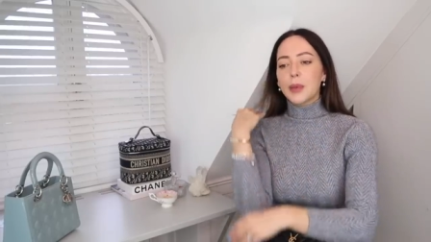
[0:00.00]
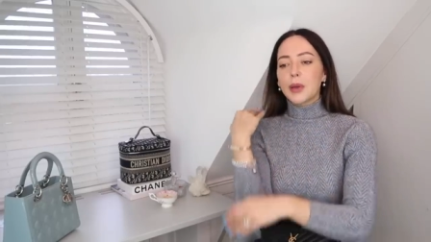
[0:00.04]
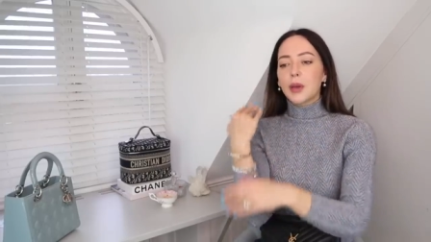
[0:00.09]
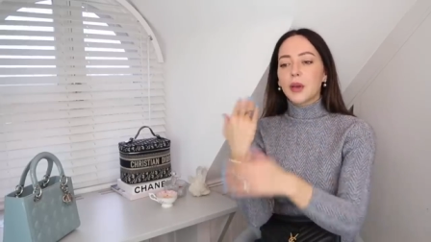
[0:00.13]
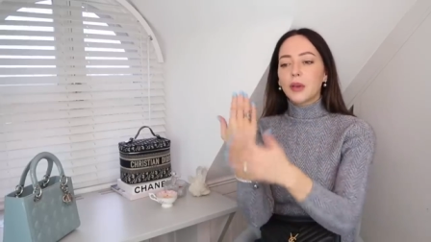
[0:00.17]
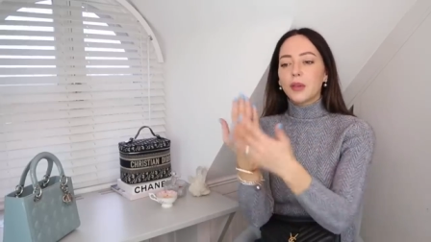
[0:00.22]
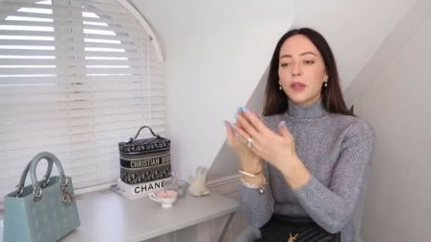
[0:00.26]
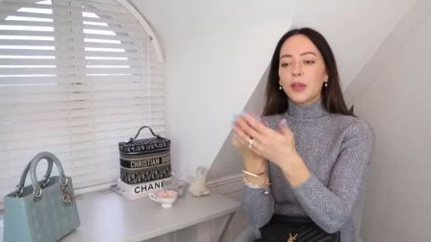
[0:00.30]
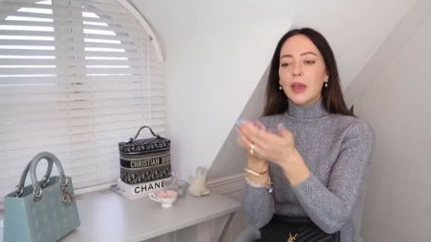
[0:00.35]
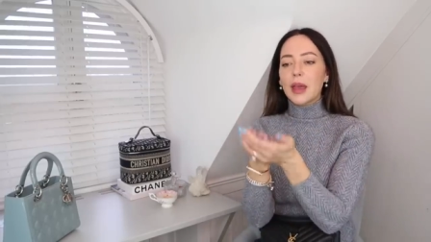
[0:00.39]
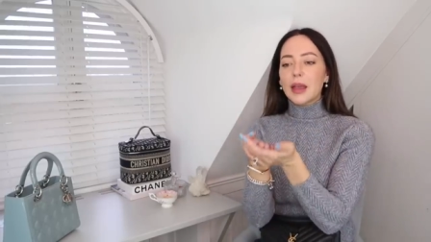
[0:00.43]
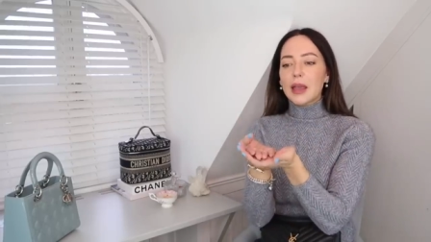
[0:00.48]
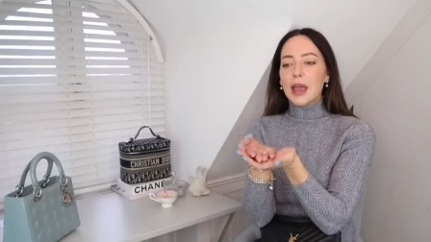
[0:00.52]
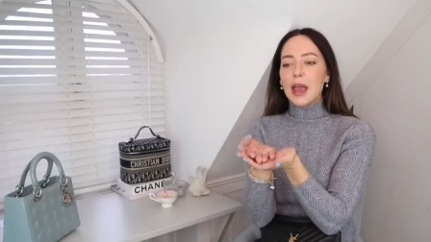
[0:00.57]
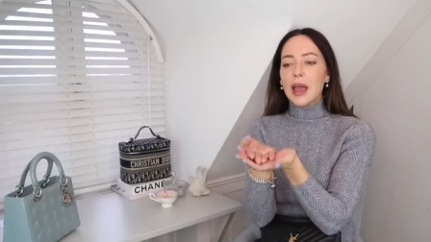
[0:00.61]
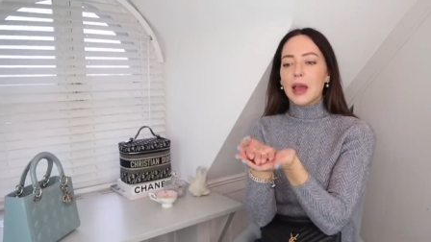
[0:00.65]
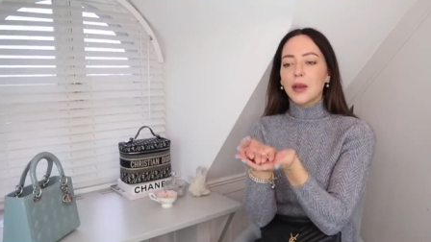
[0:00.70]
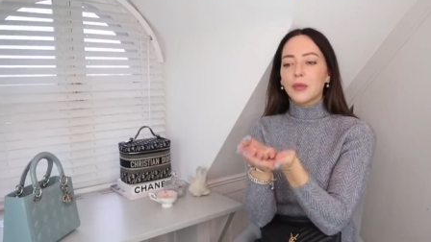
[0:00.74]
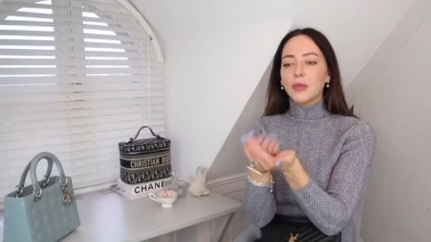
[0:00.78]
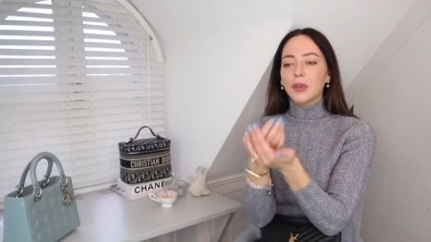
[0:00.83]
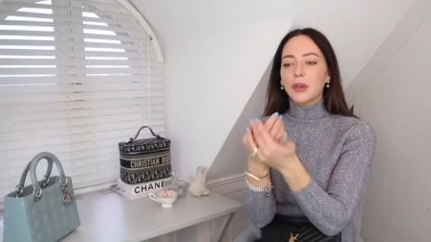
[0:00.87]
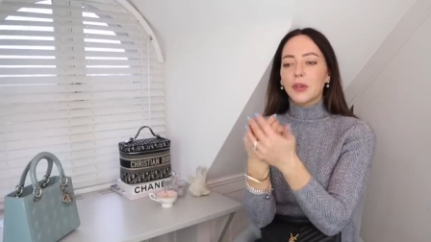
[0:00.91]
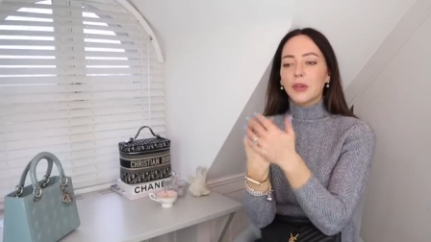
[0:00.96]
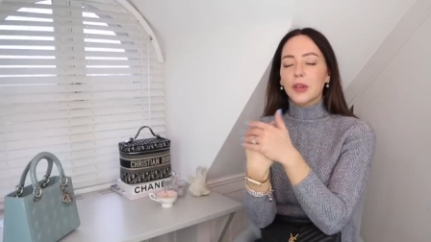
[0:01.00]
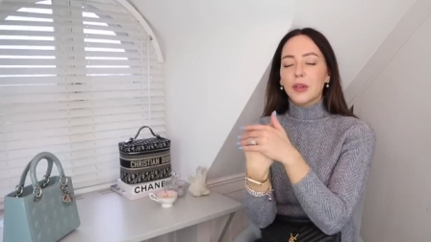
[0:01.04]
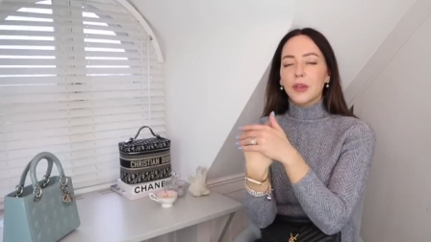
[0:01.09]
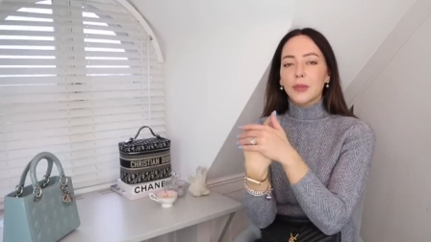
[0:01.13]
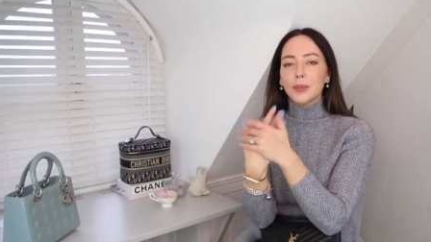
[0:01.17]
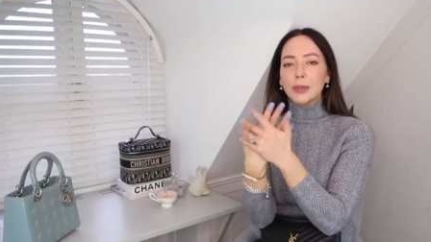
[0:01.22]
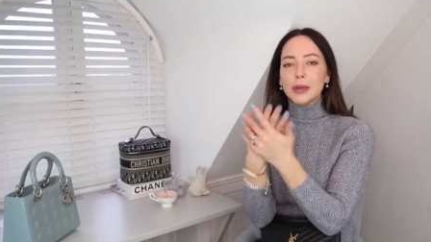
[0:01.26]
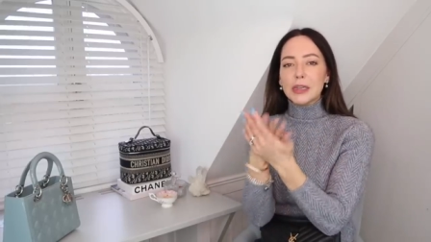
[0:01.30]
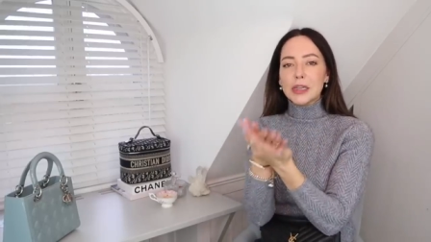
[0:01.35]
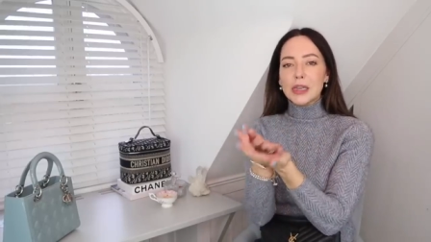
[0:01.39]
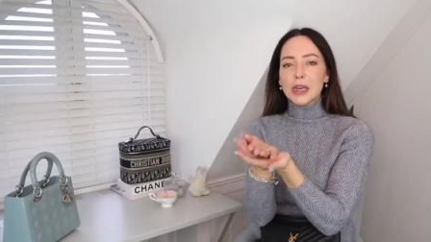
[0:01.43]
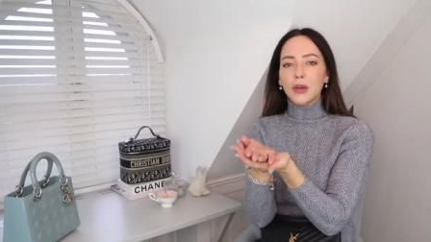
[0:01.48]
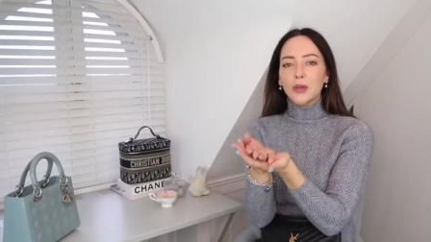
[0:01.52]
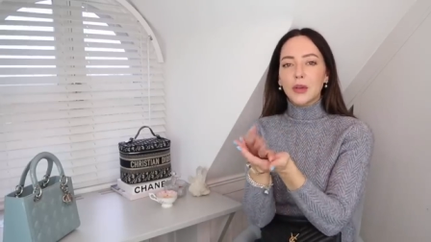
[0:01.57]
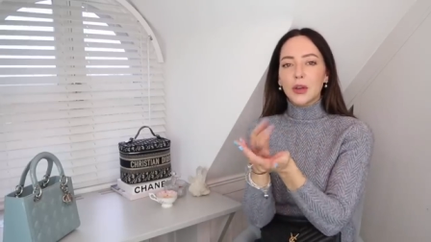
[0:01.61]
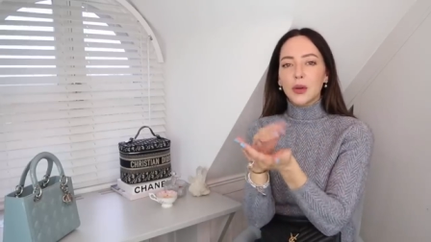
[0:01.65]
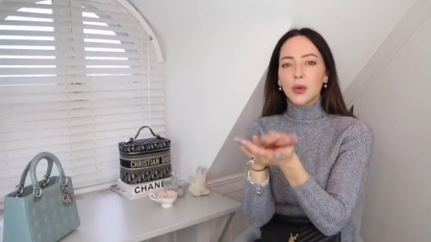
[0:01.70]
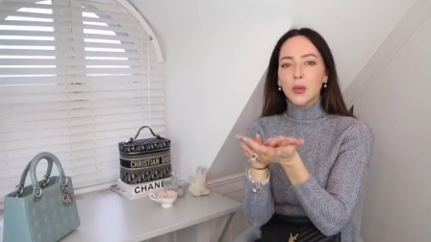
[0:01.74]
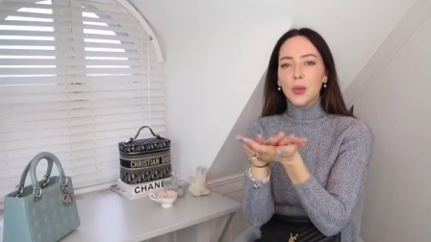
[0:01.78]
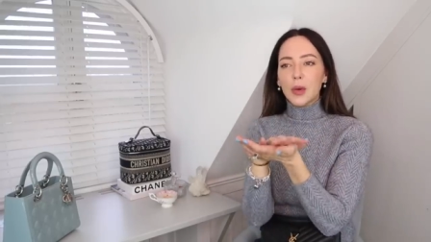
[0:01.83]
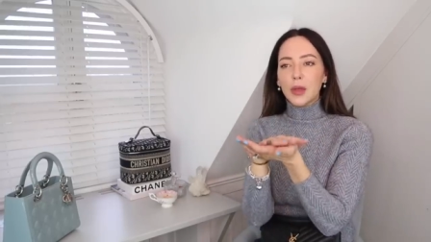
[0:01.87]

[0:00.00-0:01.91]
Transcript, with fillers: because that canvas is material